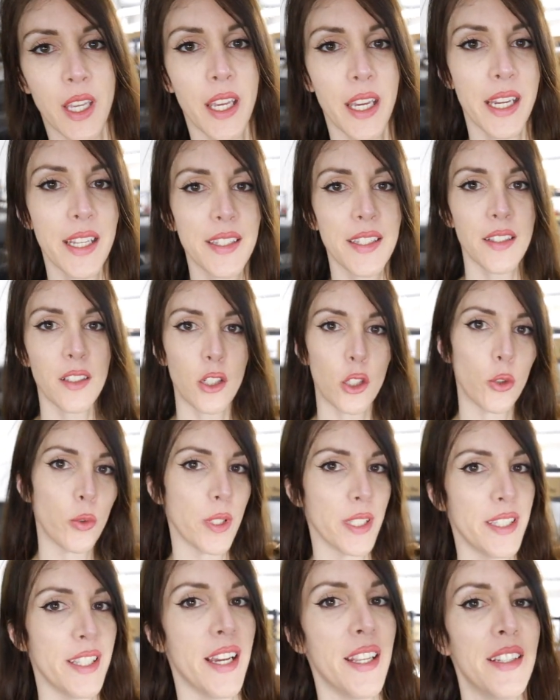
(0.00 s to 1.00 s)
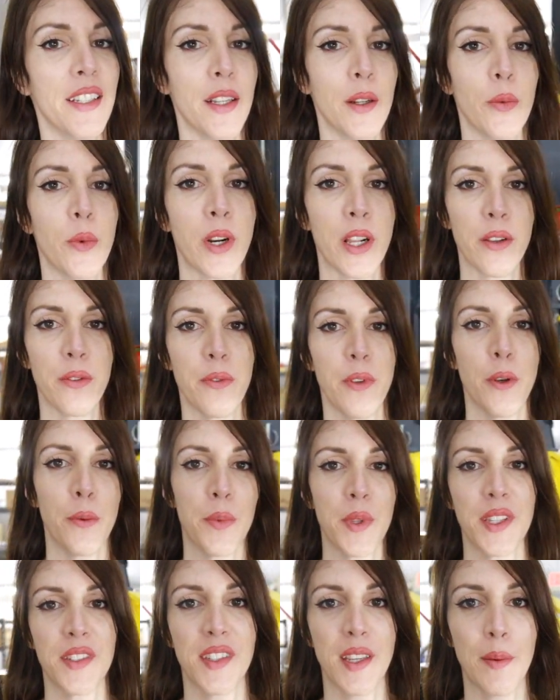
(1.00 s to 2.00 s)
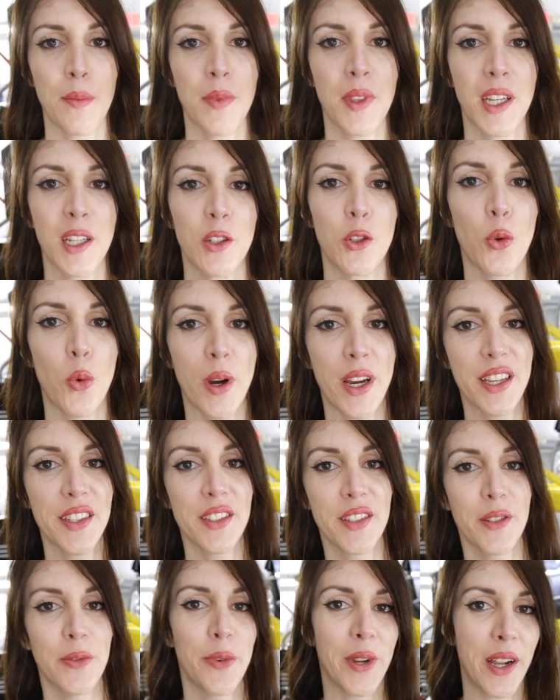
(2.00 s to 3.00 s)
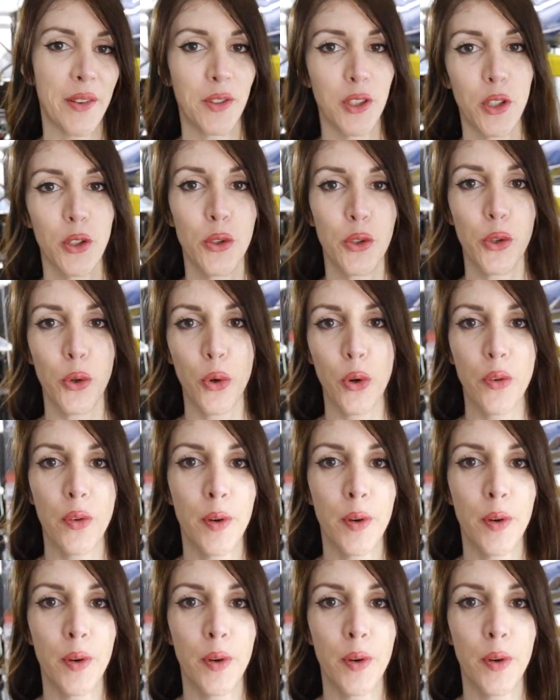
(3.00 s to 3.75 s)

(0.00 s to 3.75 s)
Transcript: It gets a little redundant when I film the same thing twice when I have to do two of